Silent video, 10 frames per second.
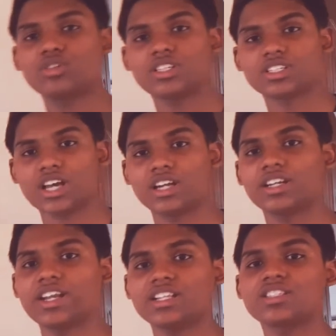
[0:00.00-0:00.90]
this
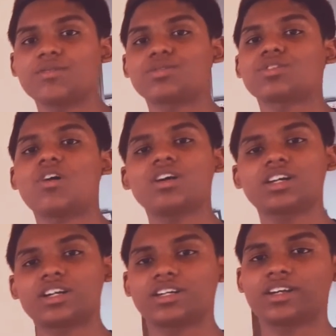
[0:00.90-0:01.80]
contains some salt
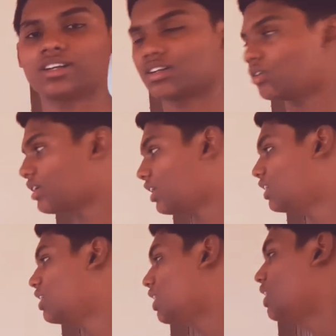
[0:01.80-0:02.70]
content. Okay,
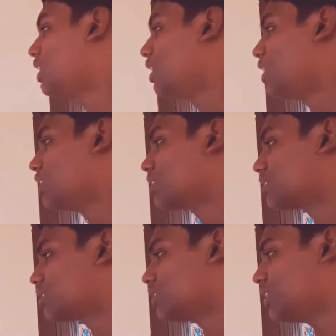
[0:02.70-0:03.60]

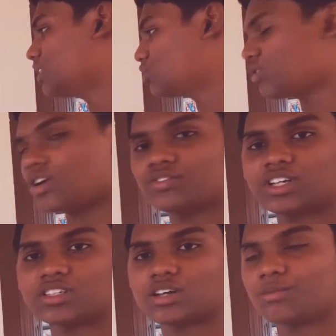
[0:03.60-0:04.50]
this is one of the
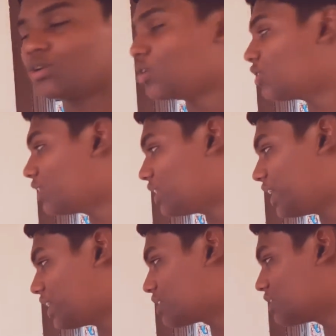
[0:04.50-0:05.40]
example. Now
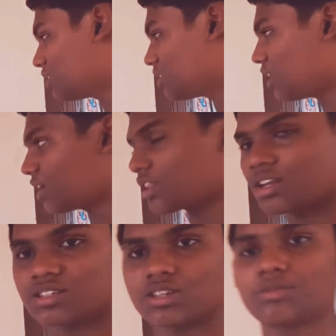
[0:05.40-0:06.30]
let us see the another
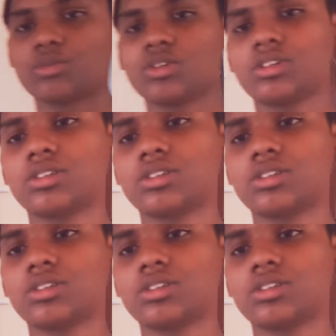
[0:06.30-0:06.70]
example.